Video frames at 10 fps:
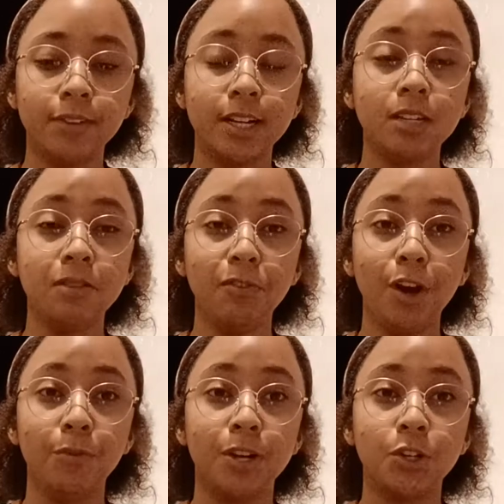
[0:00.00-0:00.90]
it is a very
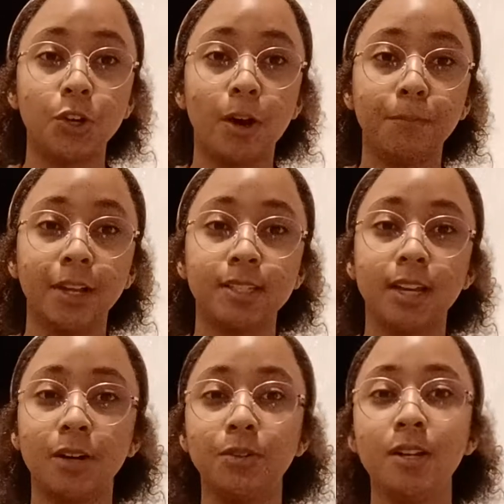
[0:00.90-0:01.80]
rich and complex
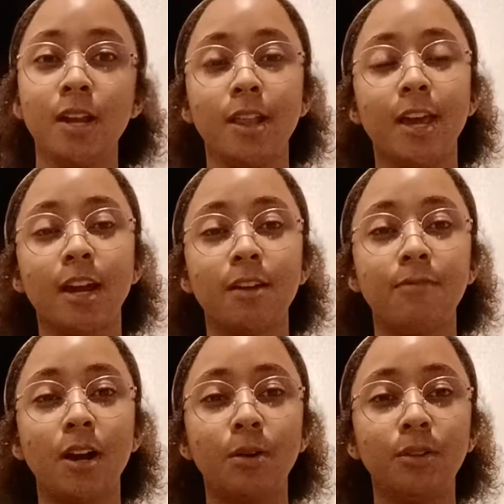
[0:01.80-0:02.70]
sound. I
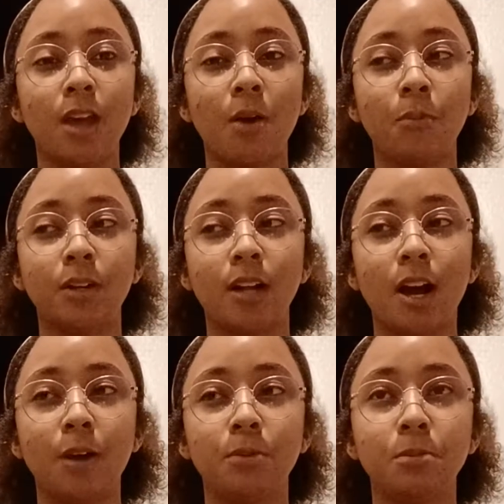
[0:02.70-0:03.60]
found that when
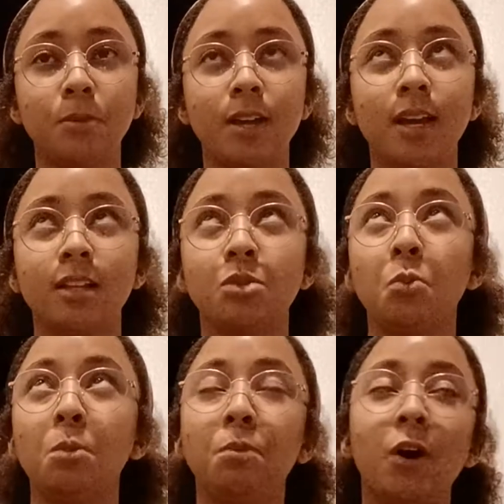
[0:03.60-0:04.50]
I was playing this
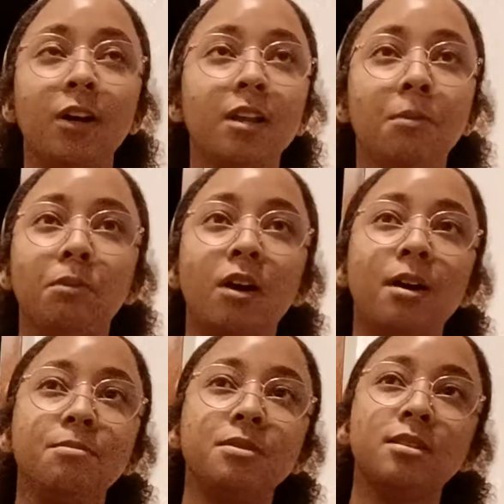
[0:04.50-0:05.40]
one part in the
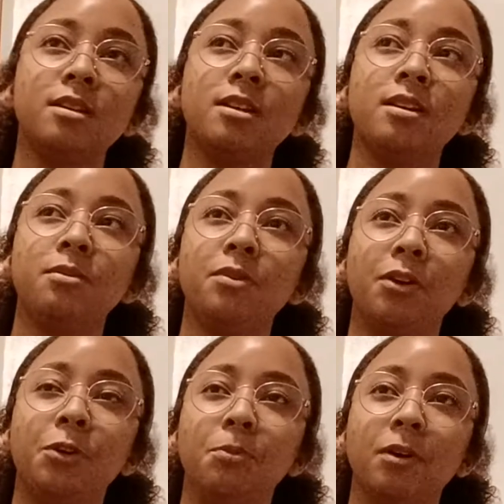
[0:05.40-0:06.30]
Brahms, we all
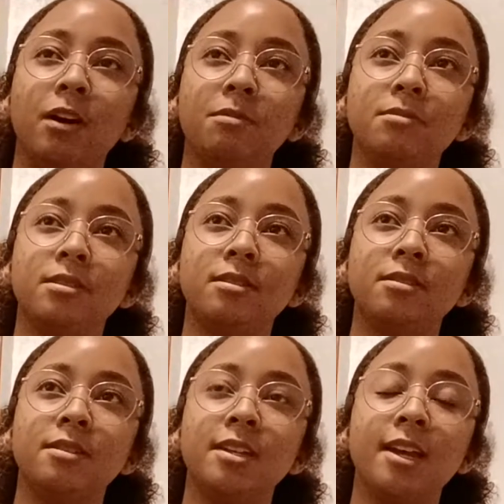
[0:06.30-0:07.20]
know Brahms.
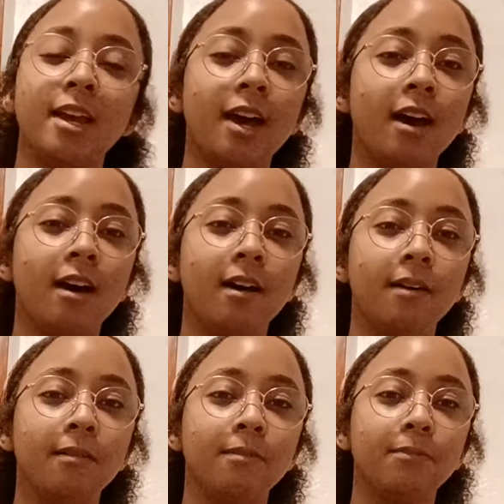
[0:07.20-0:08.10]

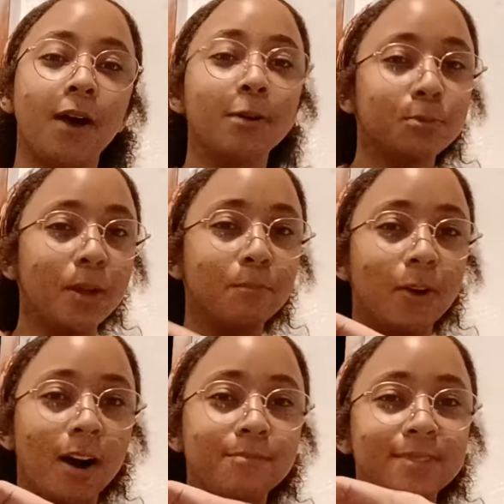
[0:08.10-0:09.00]
I was playing
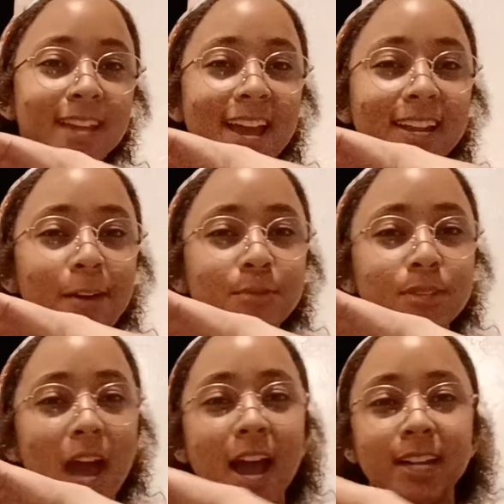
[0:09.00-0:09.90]
Brahms, and
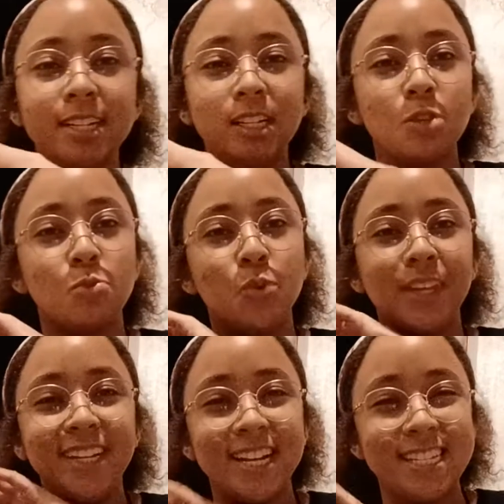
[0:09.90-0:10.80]
I had to get this really
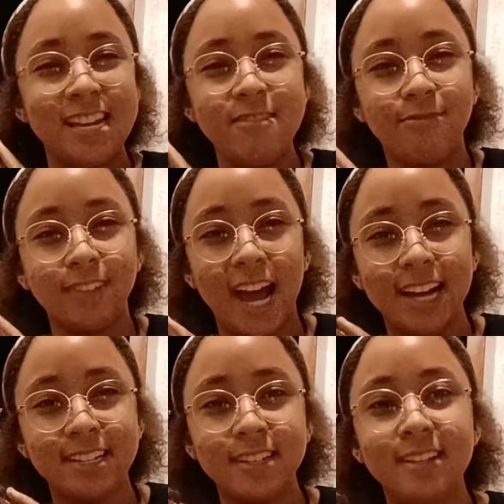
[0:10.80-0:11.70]
nice E
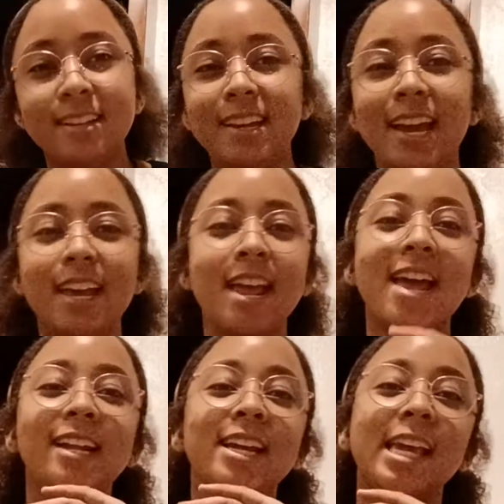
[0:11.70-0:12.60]
flat,
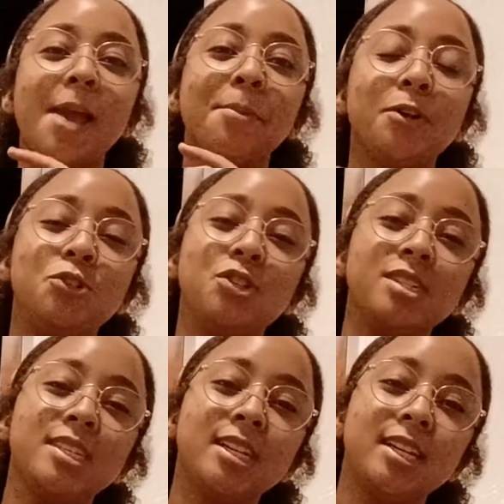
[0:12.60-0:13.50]
and it came out
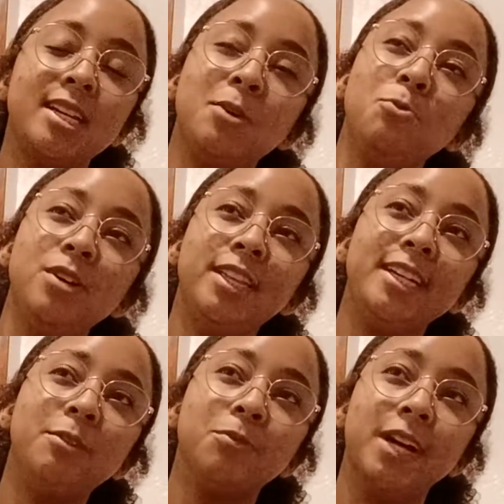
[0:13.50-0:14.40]
just
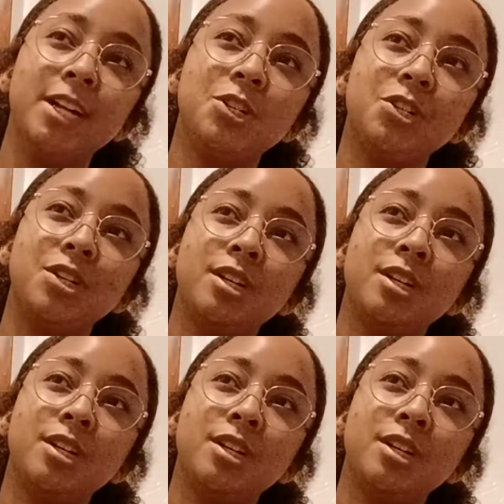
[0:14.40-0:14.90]
really rich.